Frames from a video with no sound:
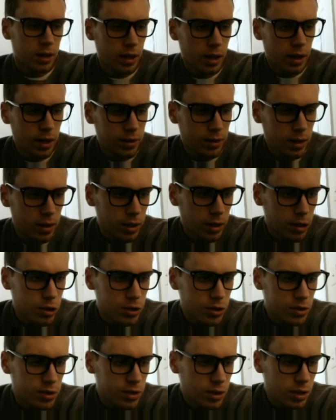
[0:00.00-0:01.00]
And then I
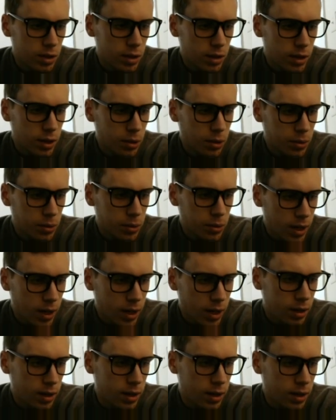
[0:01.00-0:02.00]
just hit
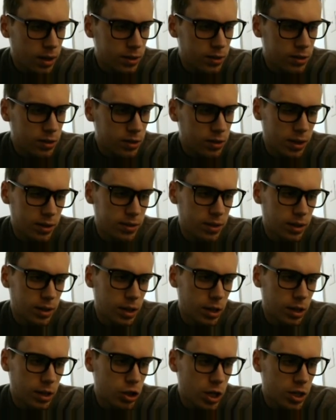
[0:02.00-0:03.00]
OK, and it's not
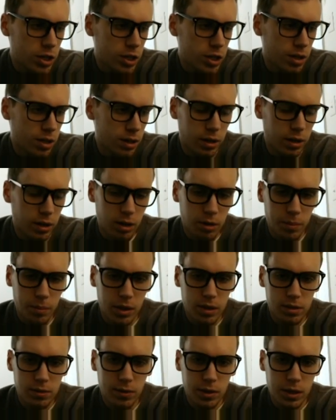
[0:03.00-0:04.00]
going to change anything there
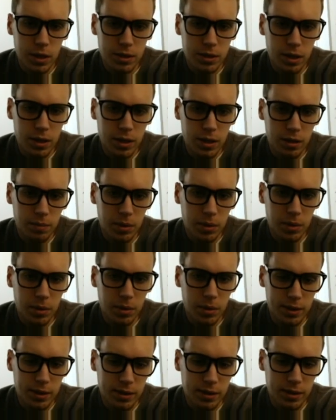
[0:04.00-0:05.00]
because I've already done it.
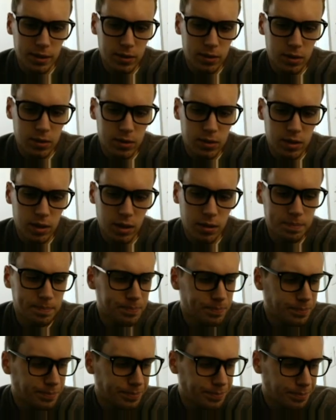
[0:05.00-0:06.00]
But as you can see,
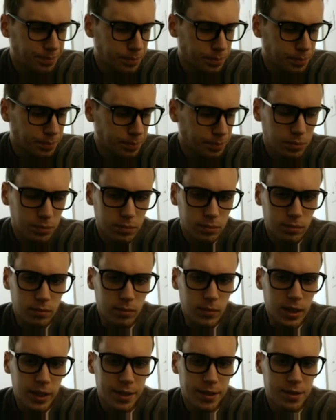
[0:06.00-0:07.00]

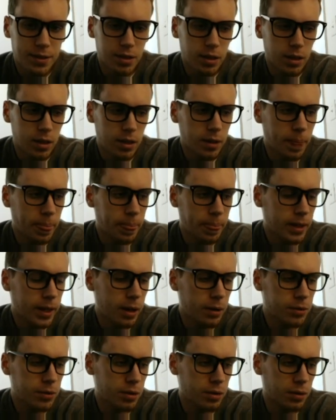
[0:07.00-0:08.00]
it
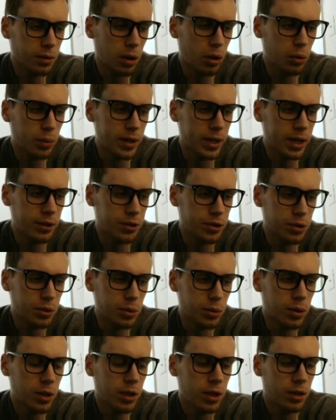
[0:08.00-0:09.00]
counts all the way down
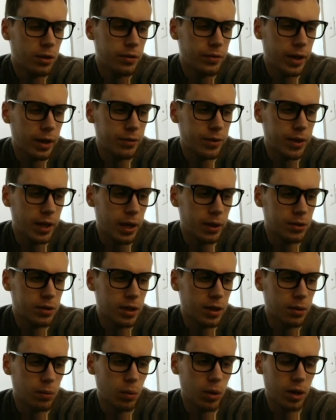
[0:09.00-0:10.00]
to 5,000
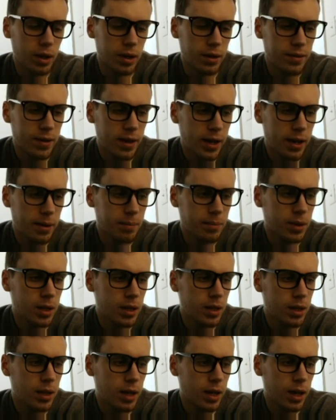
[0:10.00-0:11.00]
at one at a time.
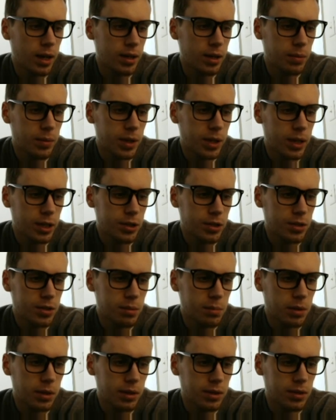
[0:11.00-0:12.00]
And then we can actually
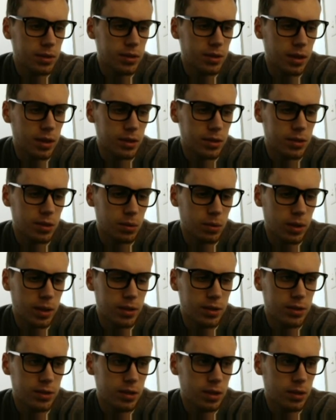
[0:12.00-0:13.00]
simulate this thing. So
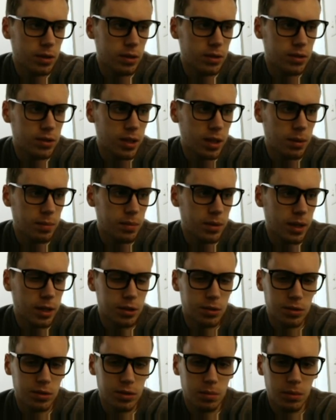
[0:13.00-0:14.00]
let's set up the
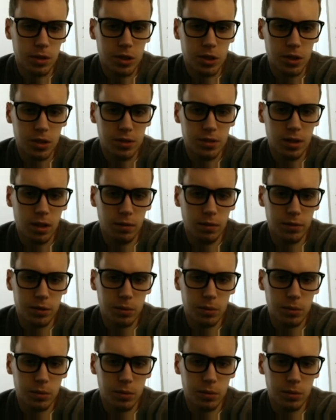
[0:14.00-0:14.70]
actual simulation itself.